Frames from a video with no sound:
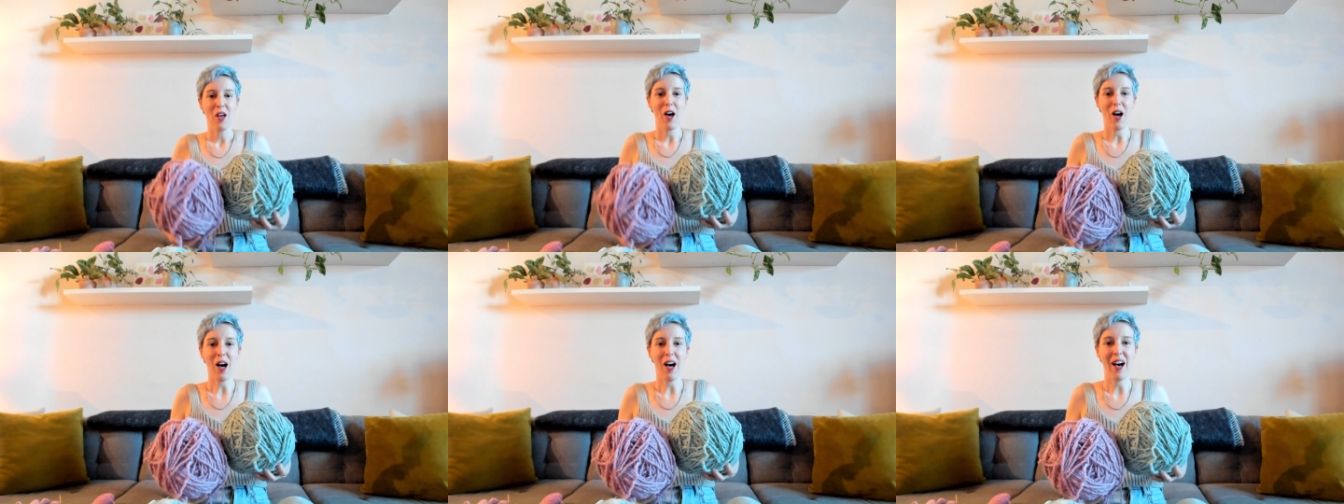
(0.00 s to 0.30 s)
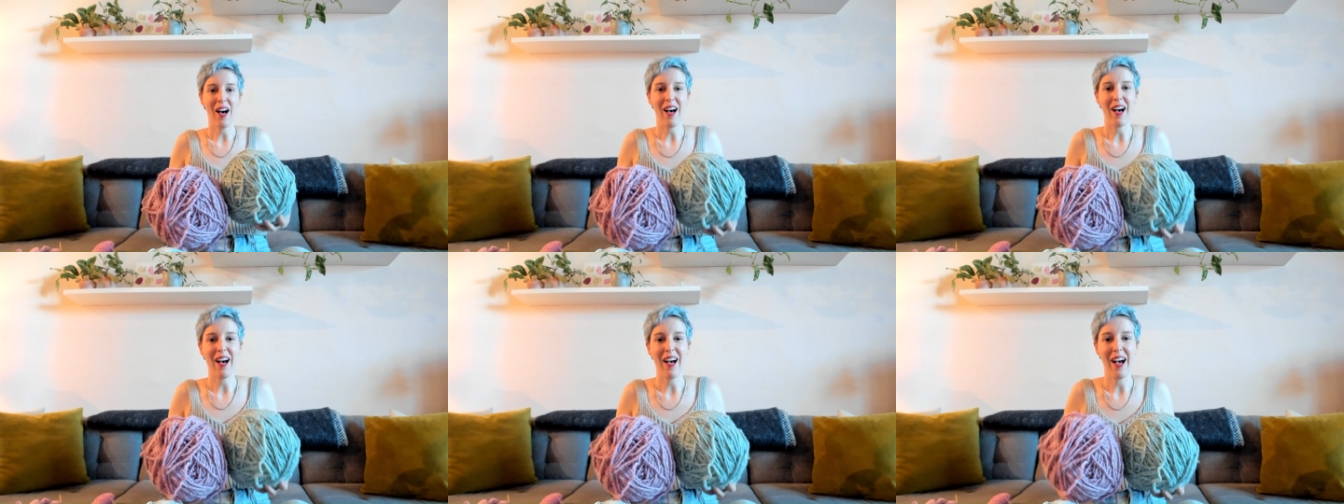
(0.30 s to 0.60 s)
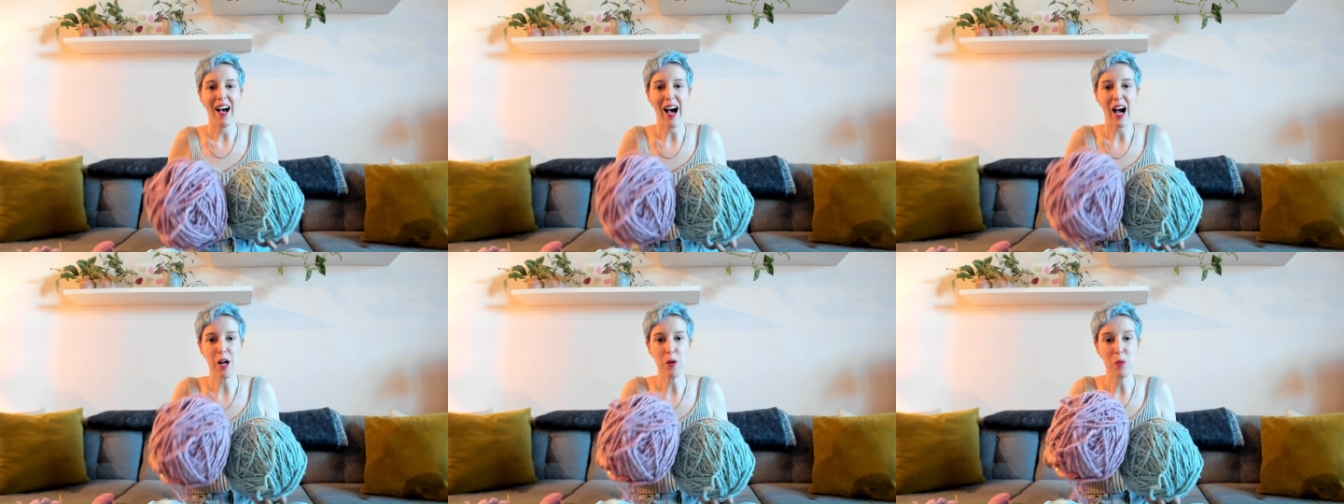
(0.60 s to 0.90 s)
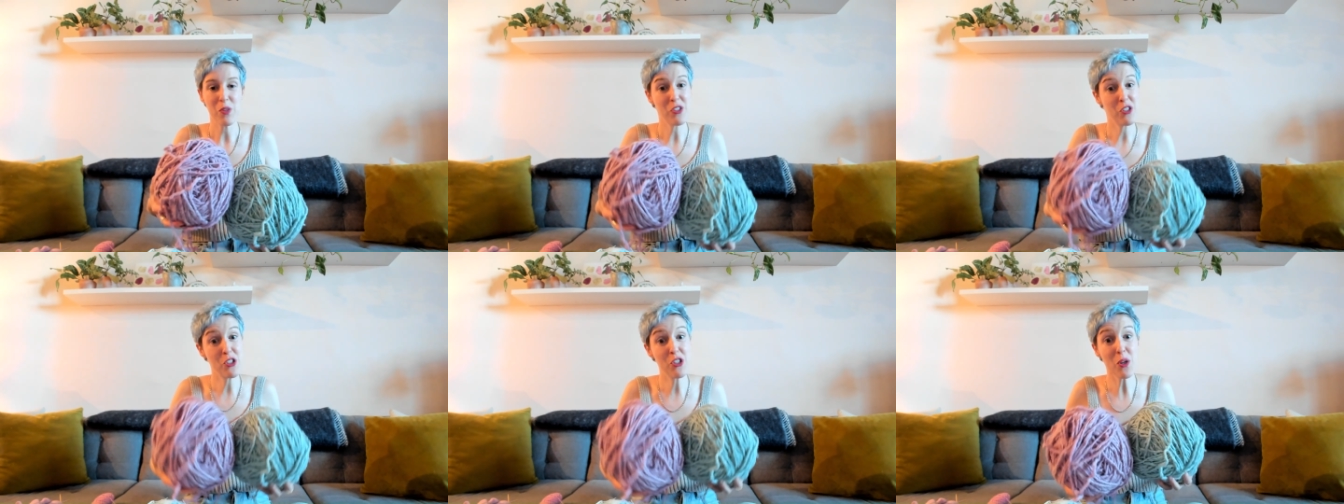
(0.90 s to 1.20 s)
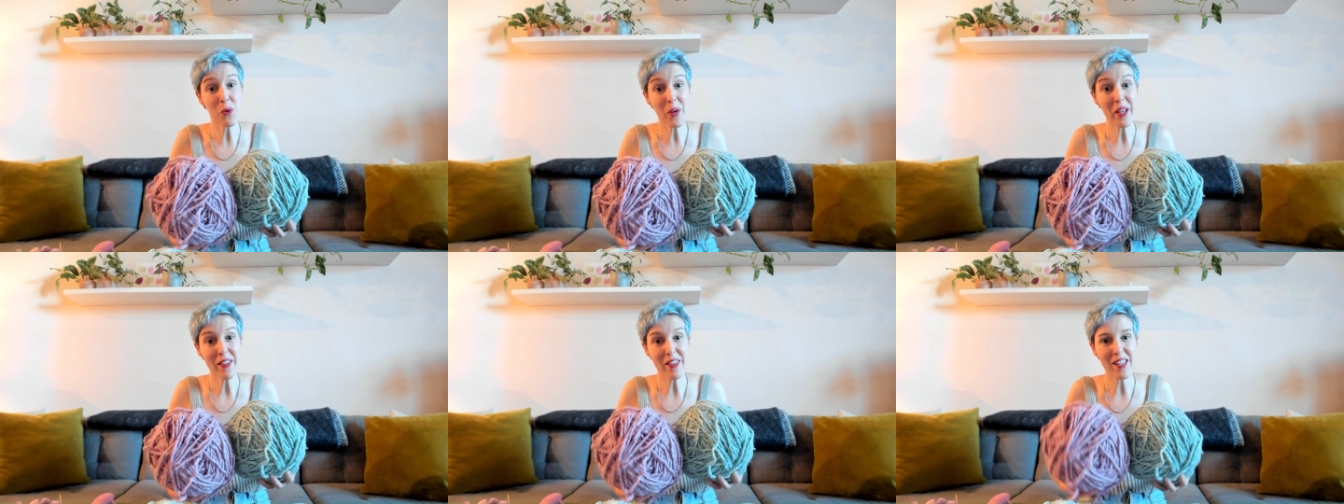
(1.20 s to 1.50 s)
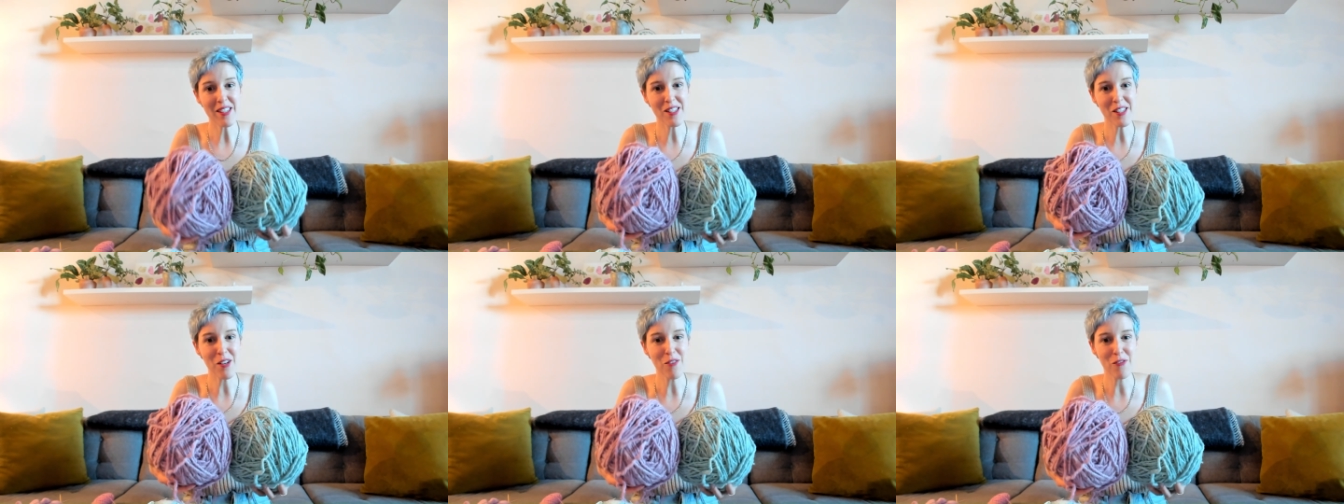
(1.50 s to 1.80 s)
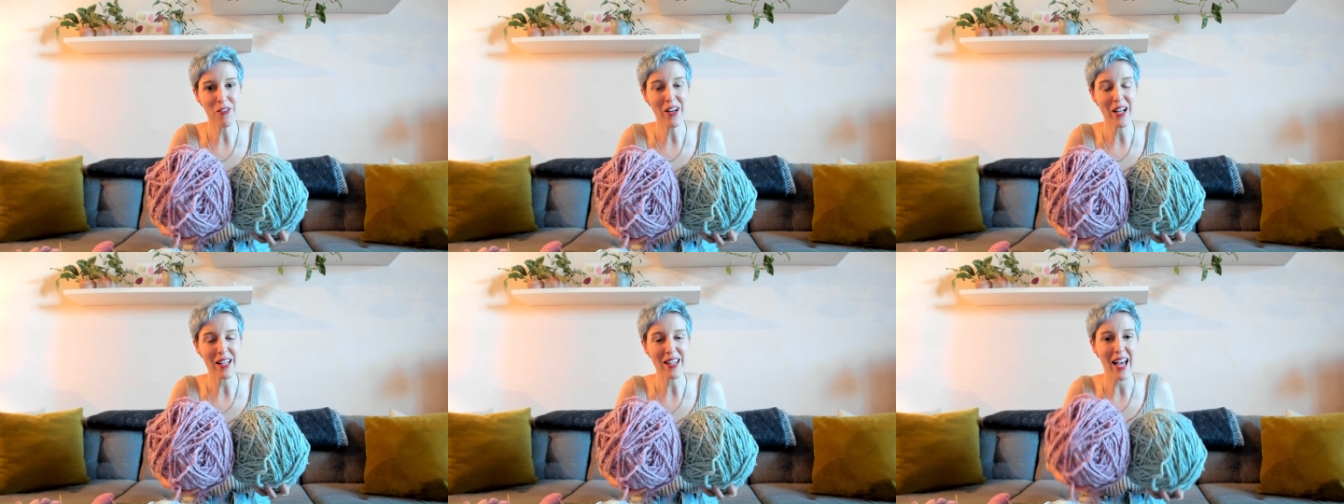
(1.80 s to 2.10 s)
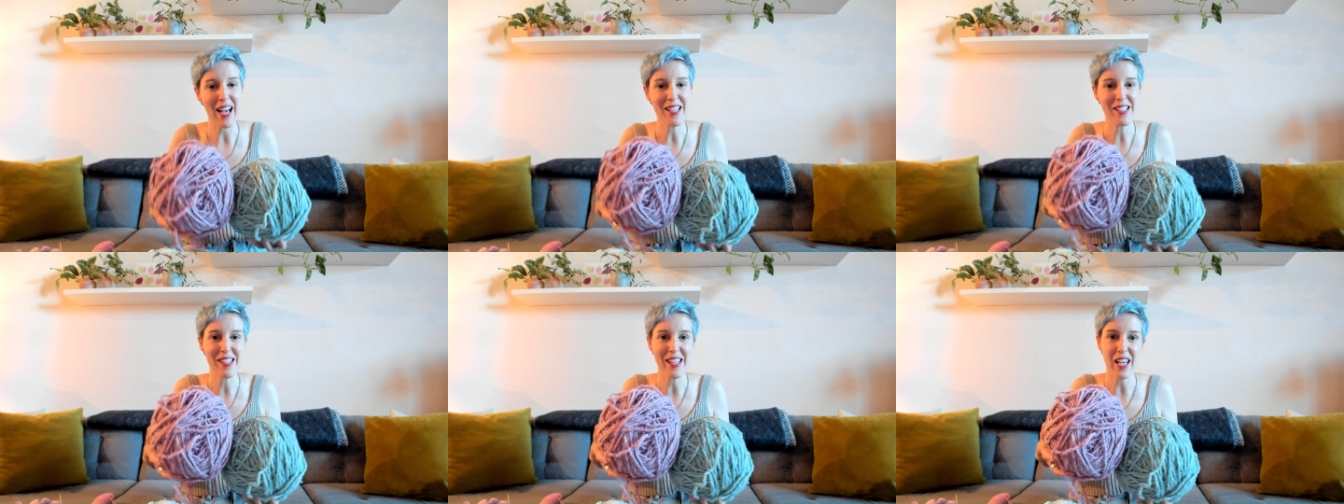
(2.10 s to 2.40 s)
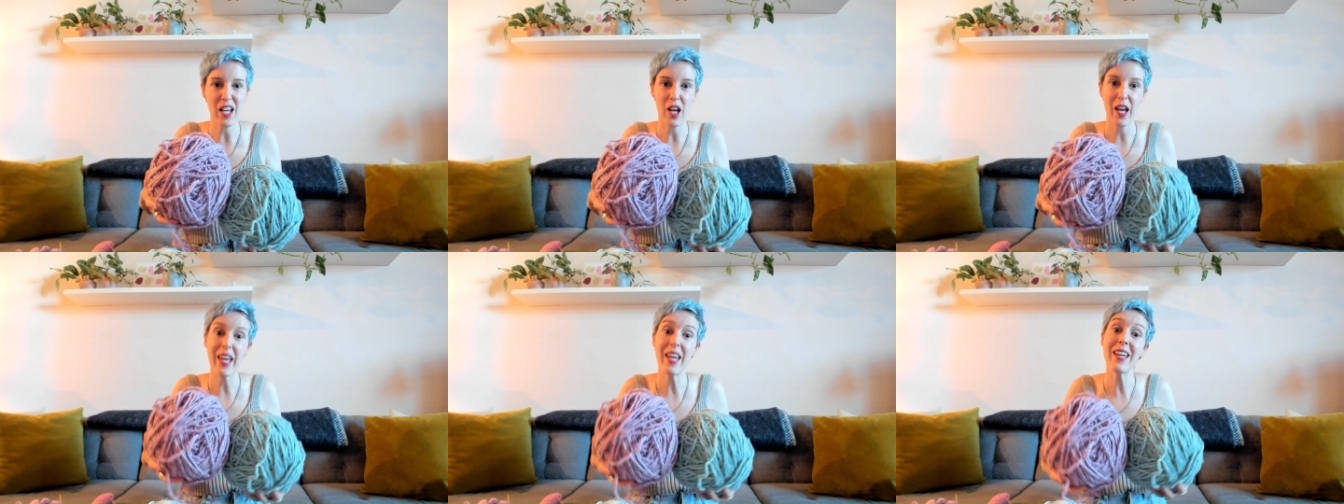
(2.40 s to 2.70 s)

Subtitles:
I was doing this and realizing